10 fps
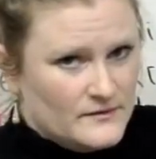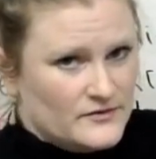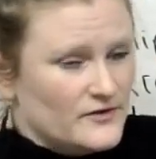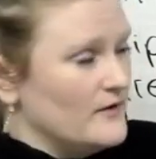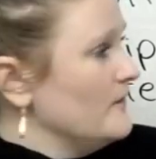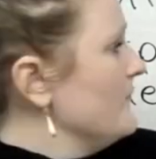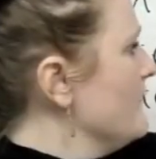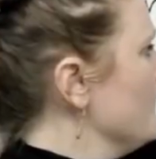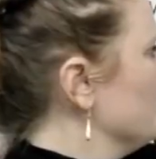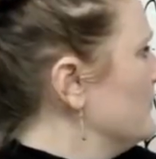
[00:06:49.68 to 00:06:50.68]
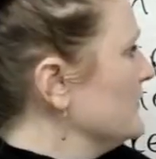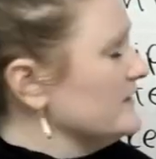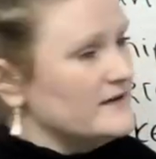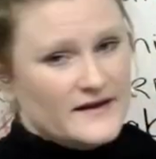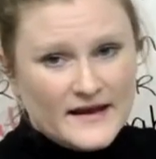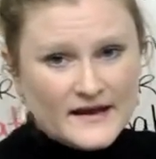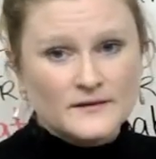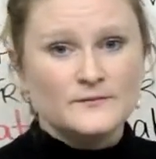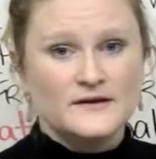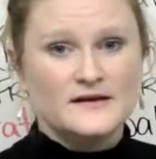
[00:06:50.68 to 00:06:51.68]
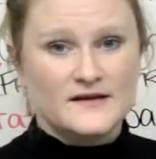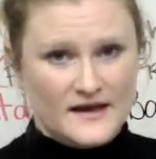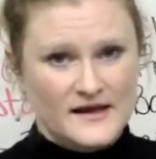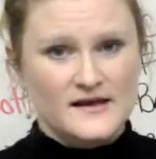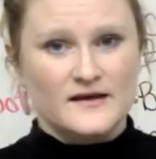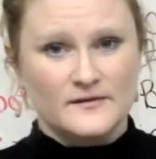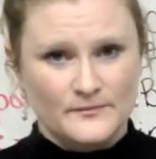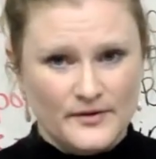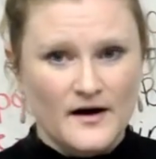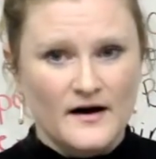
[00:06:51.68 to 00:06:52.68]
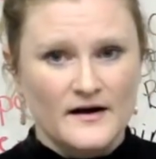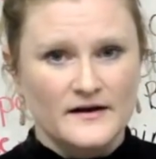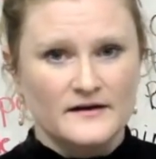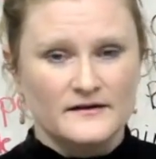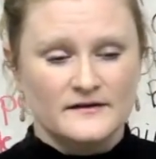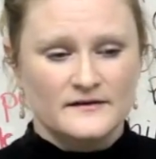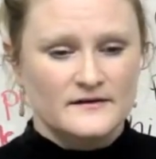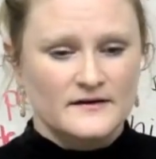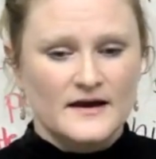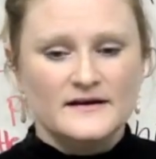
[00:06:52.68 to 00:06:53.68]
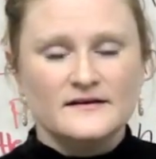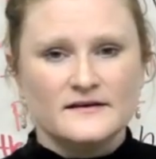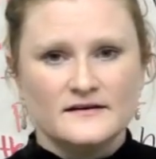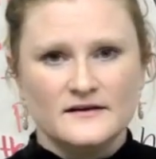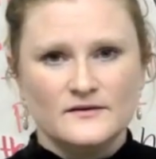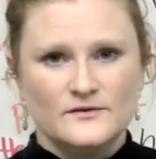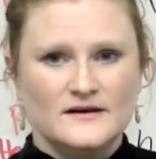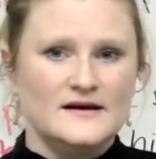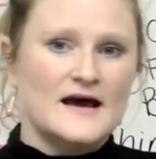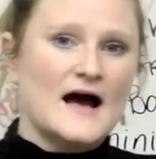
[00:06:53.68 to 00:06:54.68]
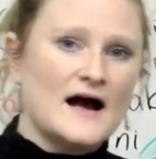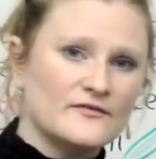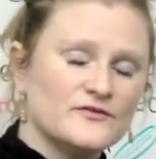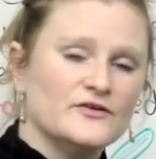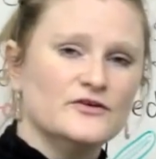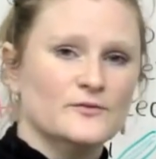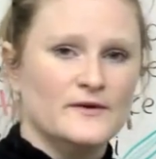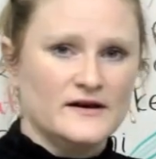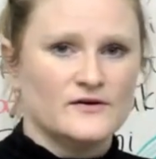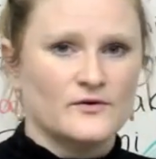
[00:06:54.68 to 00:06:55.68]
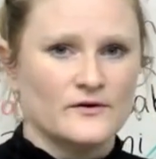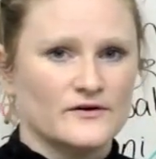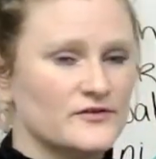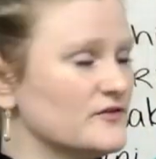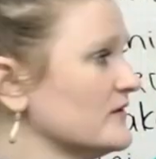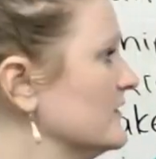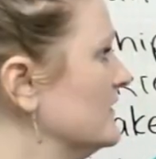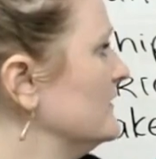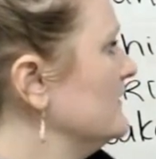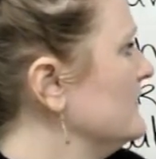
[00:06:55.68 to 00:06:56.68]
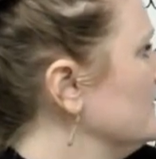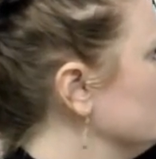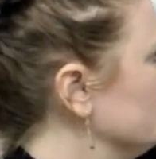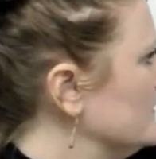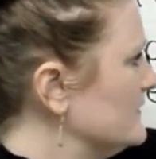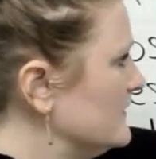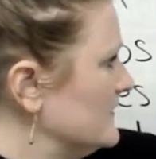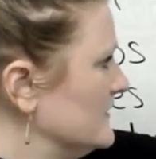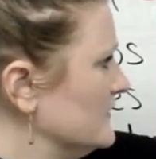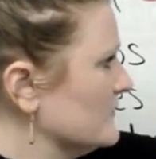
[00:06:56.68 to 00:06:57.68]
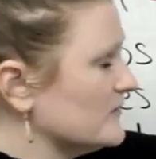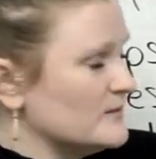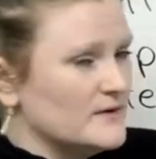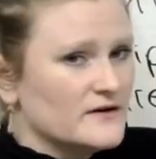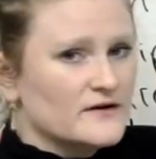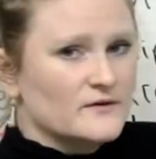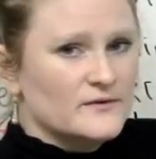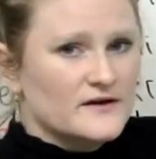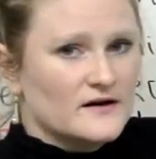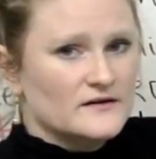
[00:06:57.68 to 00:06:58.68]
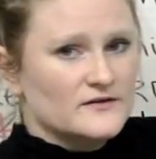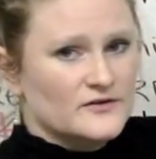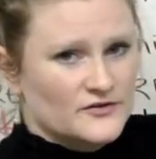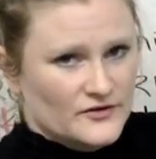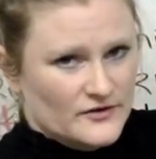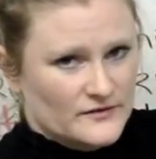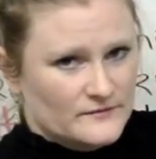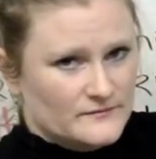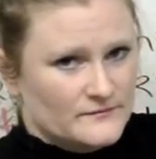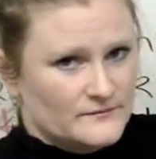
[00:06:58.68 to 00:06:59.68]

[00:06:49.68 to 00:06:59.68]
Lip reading: So pudding can be cake, pie, anything that you would eat after your main course. In North America, we call it dessert.